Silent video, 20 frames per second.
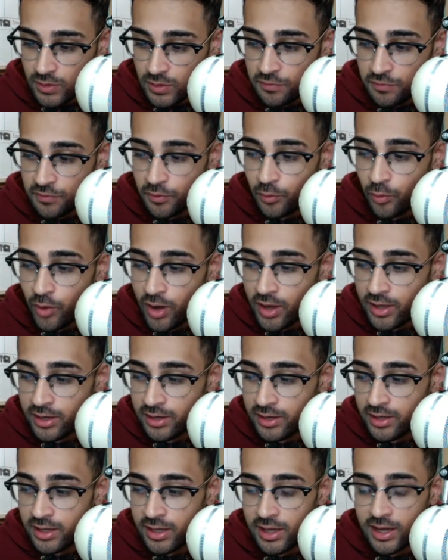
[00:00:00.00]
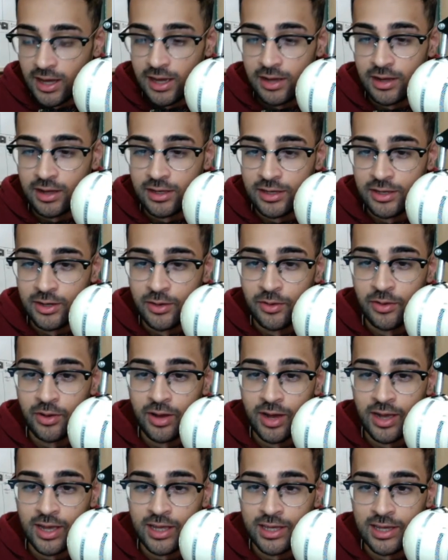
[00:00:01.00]
for one, you know,
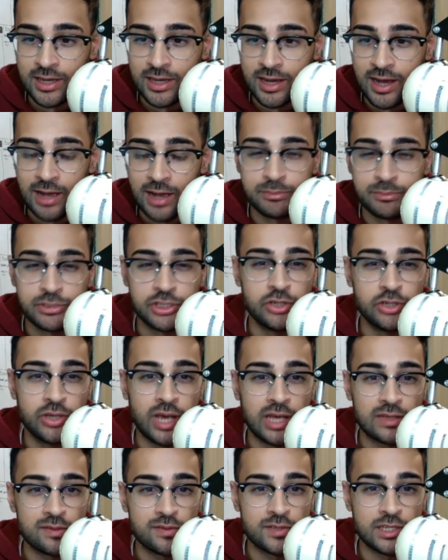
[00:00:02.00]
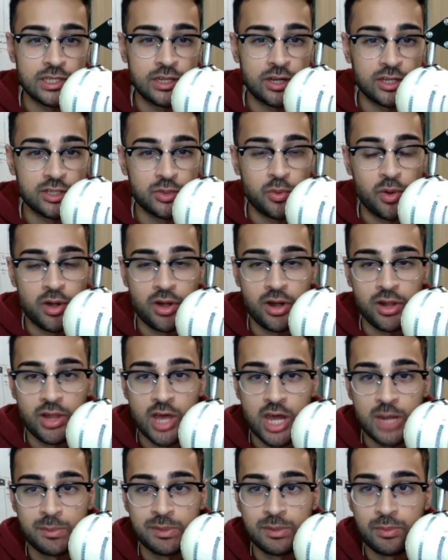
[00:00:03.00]
I'm sure you guys have seen on Twitter a
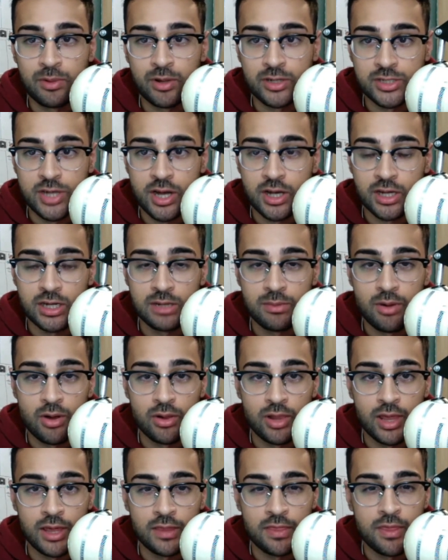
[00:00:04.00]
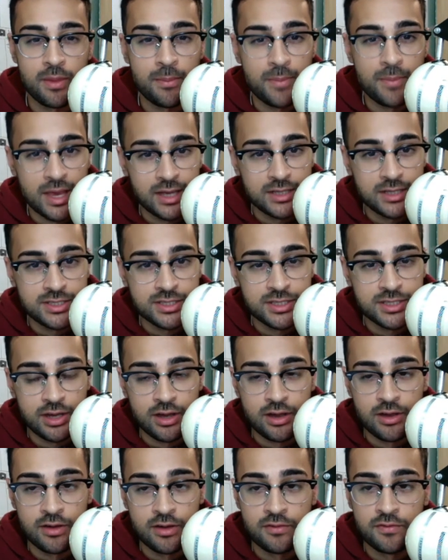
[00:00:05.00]
lot of people are talking about like the mix
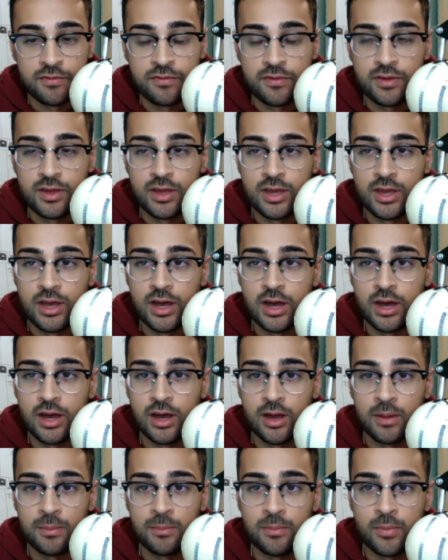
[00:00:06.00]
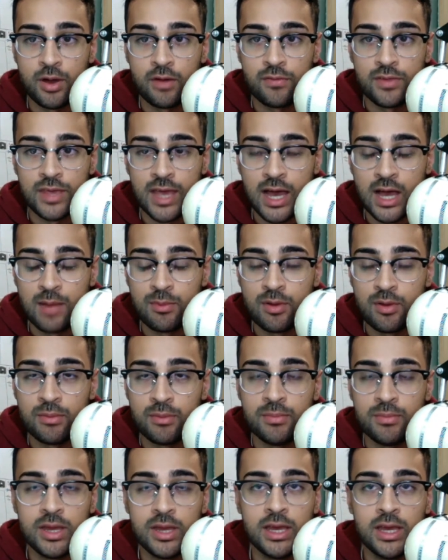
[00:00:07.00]
of the
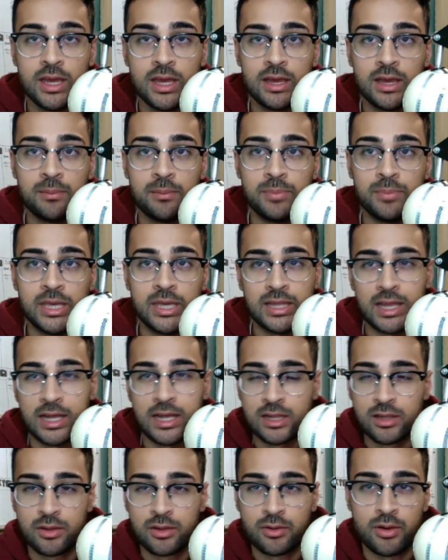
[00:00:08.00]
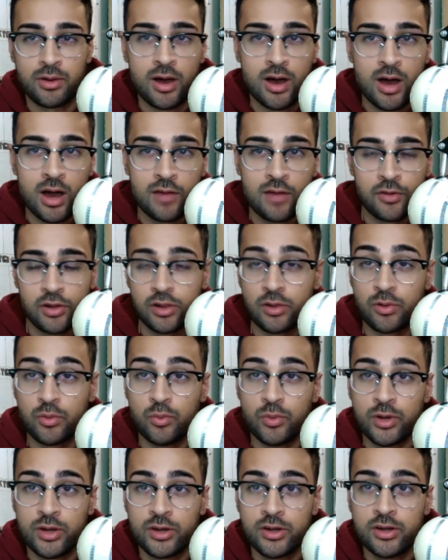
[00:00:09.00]
album being like a little off or a little
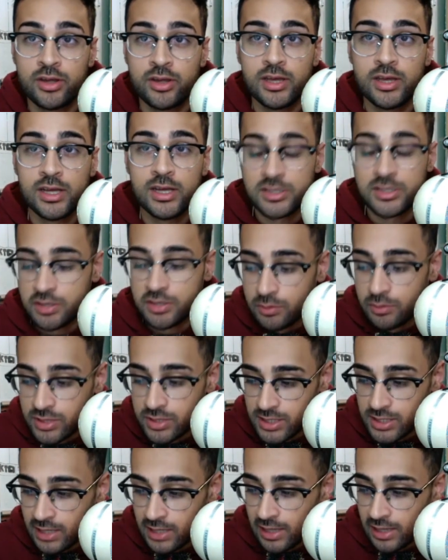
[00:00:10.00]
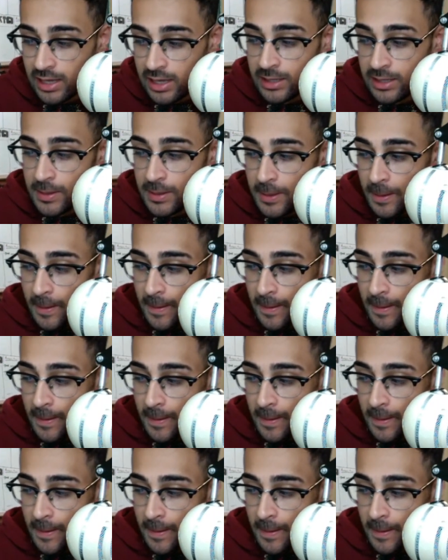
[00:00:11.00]
weird. So he was saying that